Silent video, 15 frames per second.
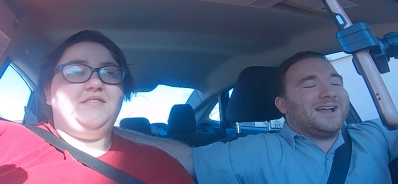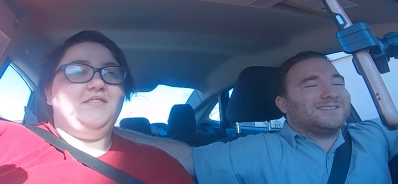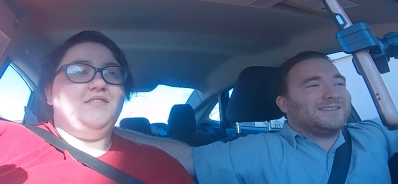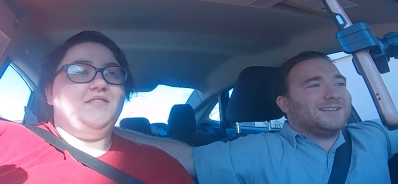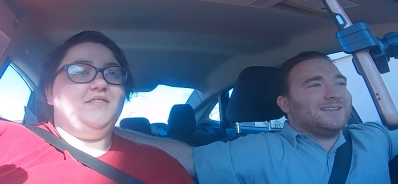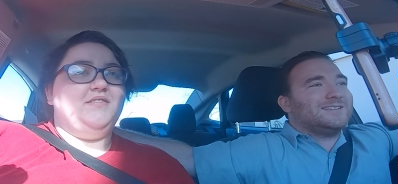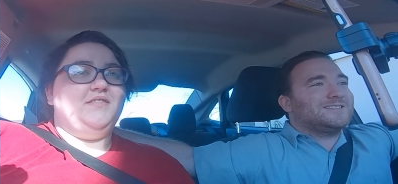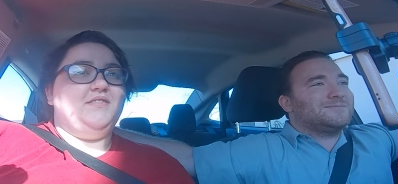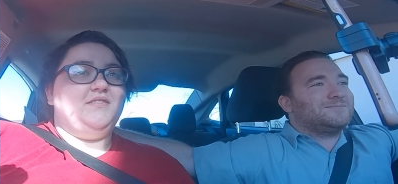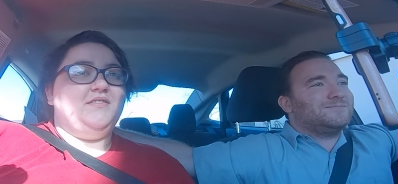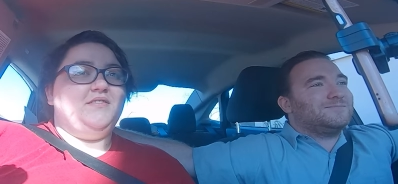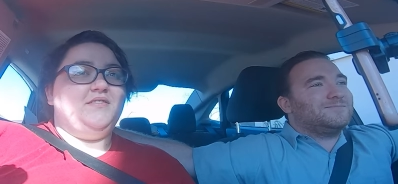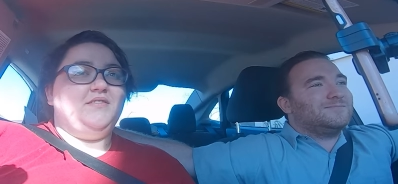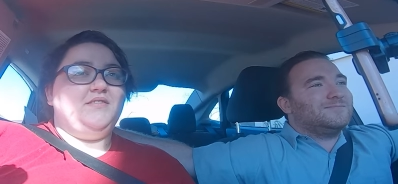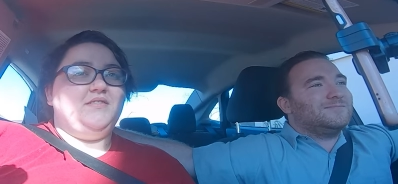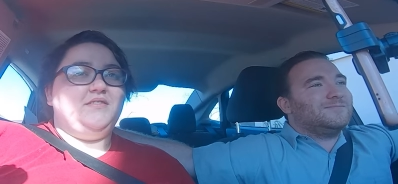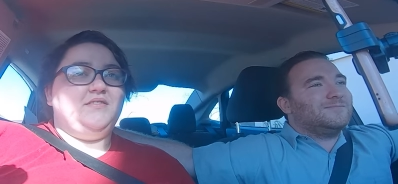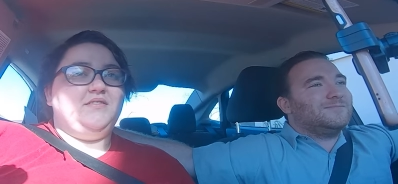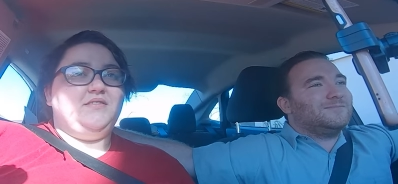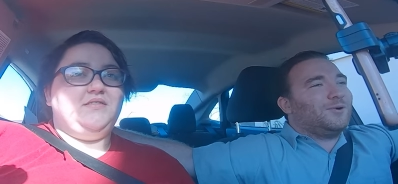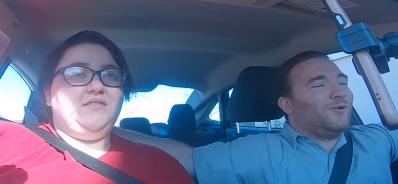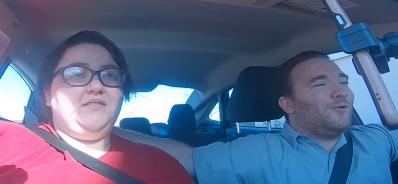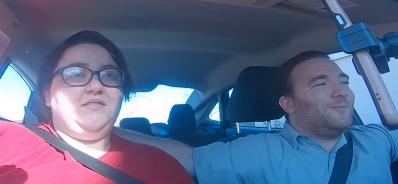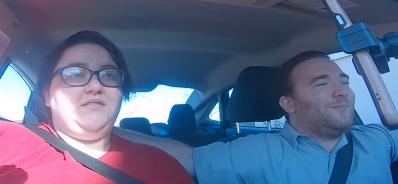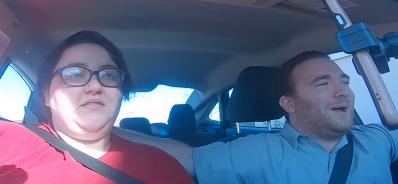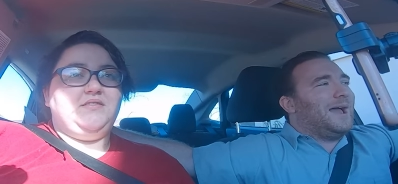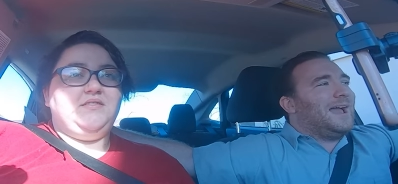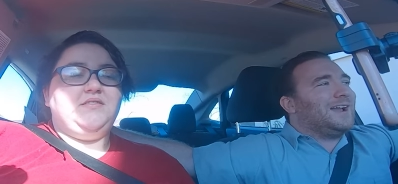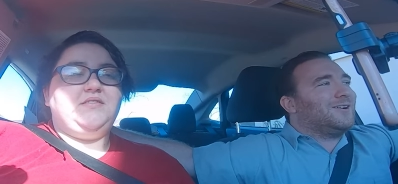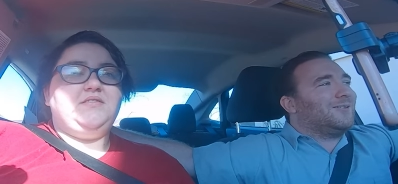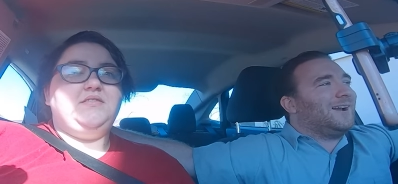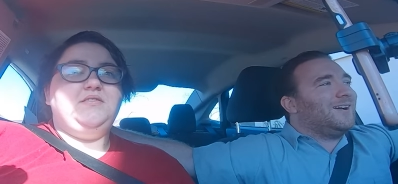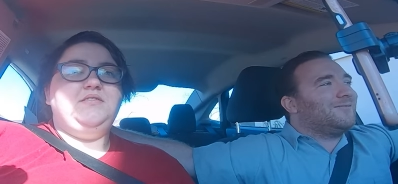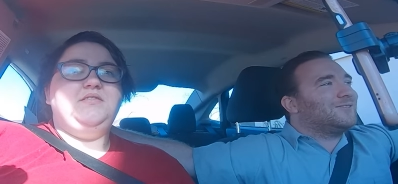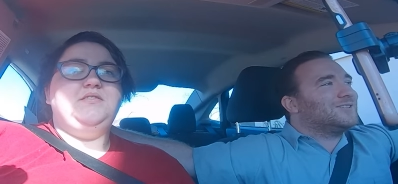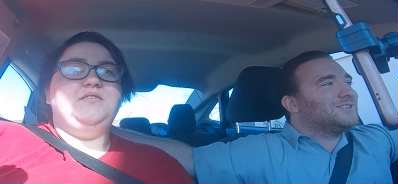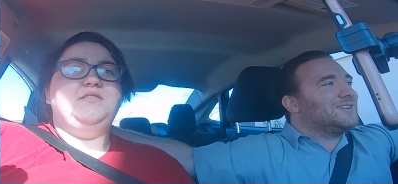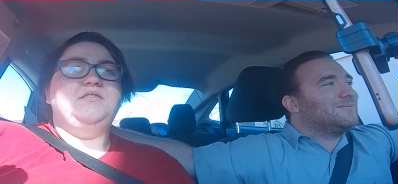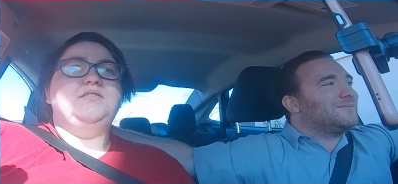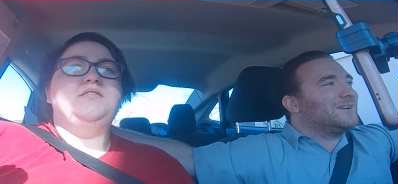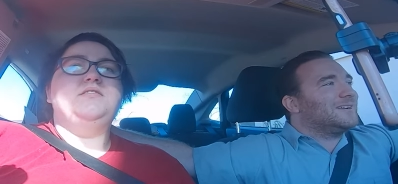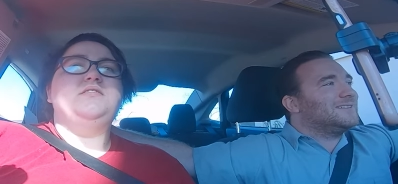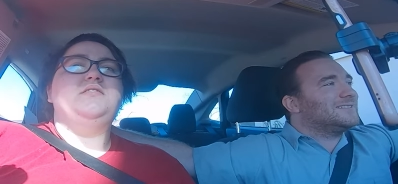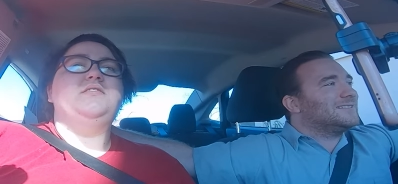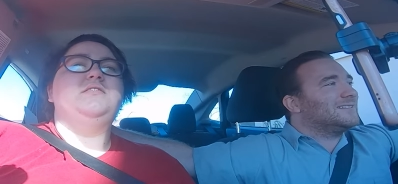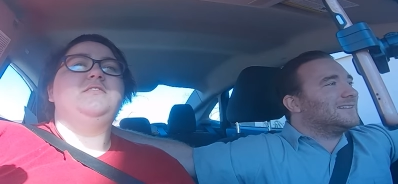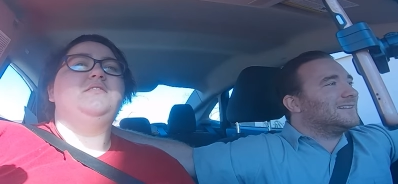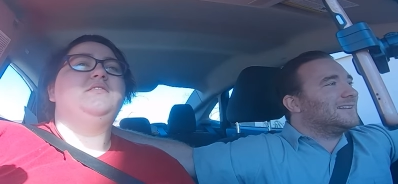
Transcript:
Speaker 1: so they just pulled back around for some reason.